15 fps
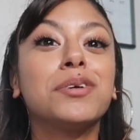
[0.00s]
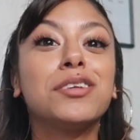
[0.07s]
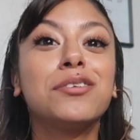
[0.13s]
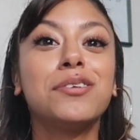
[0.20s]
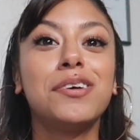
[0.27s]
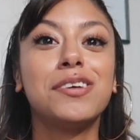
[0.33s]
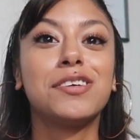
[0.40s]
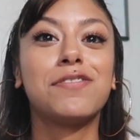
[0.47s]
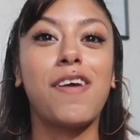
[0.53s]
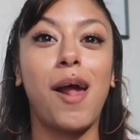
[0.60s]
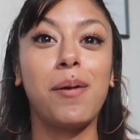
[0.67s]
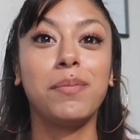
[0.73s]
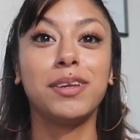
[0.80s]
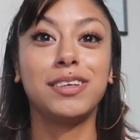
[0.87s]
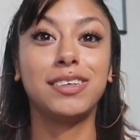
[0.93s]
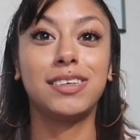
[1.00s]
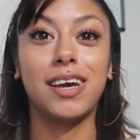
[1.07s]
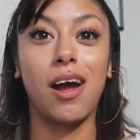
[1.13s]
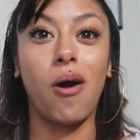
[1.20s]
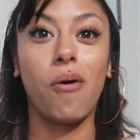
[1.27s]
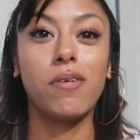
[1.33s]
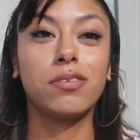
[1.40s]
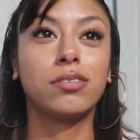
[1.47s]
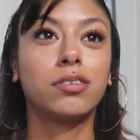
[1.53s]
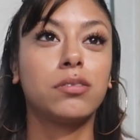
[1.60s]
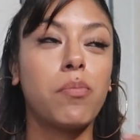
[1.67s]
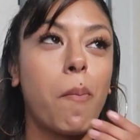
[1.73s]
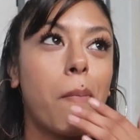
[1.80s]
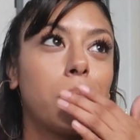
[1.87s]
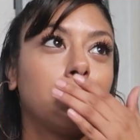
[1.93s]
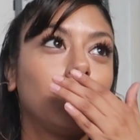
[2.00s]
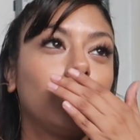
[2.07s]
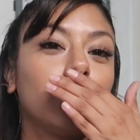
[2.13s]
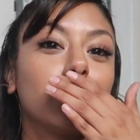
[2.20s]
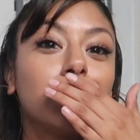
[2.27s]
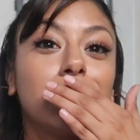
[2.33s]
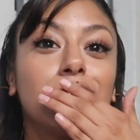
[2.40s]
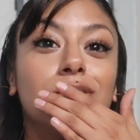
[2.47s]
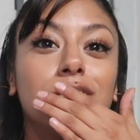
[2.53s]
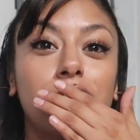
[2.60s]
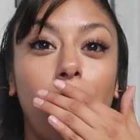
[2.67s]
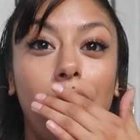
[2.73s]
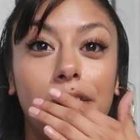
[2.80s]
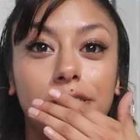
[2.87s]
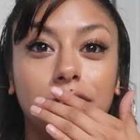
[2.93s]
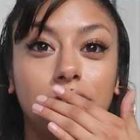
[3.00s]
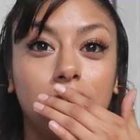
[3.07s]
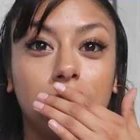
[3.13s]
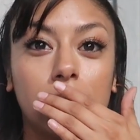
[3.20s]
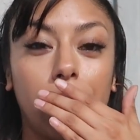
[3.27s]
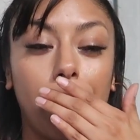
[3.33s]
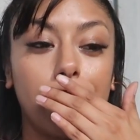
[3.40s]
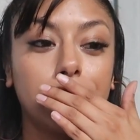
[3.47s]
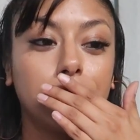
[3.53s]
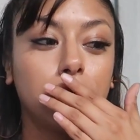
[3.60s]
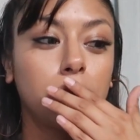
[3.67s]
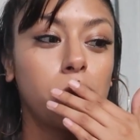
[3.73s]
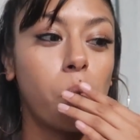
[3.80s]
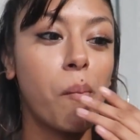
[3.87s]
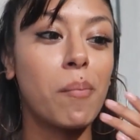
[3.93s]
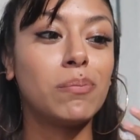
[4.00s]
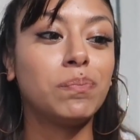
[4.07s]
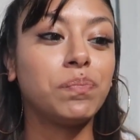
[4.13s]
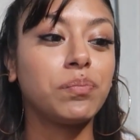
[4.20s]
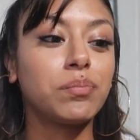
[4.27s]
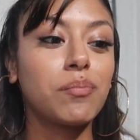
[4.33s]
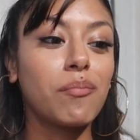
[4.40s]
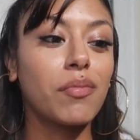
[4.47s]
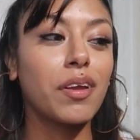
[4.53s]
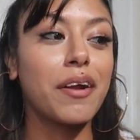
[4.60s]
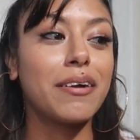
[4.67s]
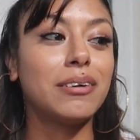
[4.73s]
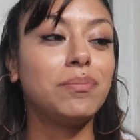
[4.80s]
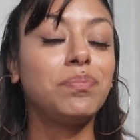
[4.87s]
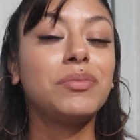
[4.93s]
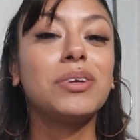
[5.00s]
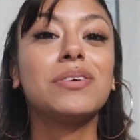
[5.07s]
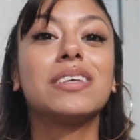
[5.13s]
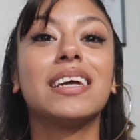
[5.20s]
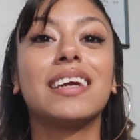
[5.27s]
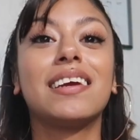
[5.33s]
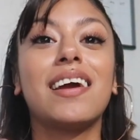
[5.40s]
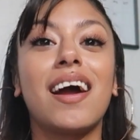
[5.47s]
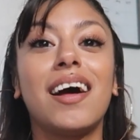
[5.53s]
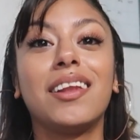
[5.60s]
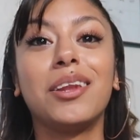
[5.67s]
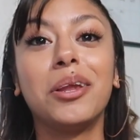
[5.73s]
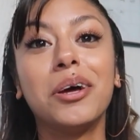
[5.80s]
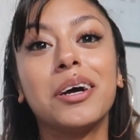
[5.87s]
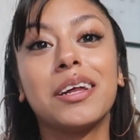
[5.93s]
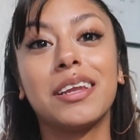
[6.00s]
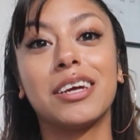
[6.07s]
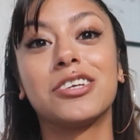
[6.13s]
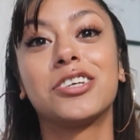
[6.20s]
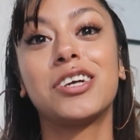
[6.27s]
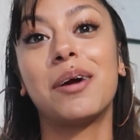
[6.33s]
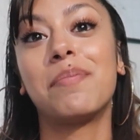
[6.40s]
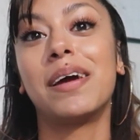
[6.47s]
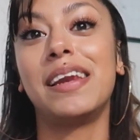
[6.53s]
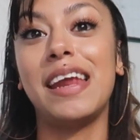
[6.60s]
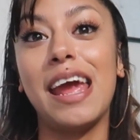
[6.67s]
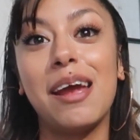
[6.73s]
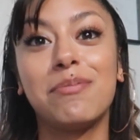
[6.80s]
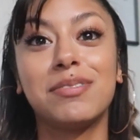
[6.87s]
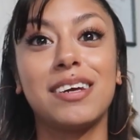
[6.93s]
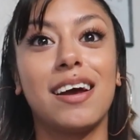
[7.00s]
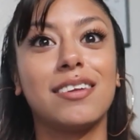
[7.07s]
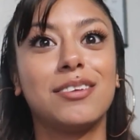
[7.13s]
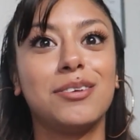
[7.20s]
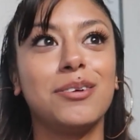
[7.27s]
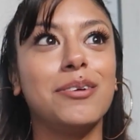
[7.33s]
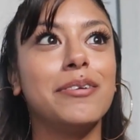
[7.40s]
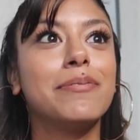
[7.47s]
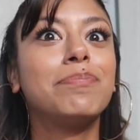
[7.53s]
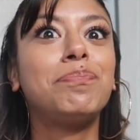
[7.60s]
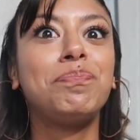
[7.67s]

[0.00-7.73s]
me to his family's house, took me to his auntie's house, and he was like, yeah, look, like she got my name tattooed.